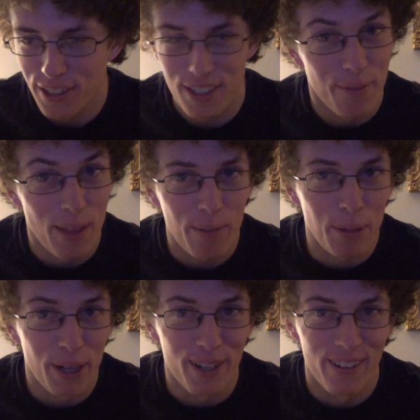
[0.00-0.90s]
skip that
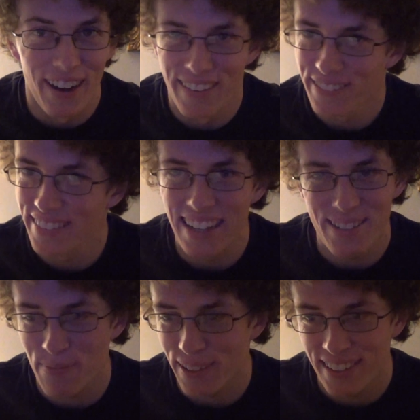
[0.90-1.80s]
paragraph.
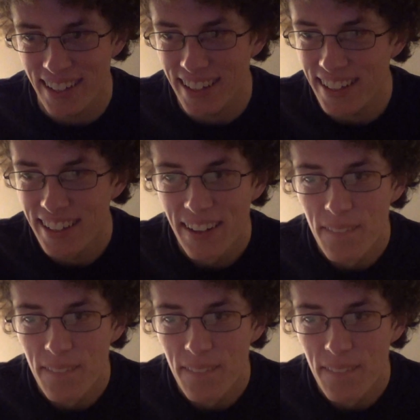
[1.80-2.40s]
That's pathetic.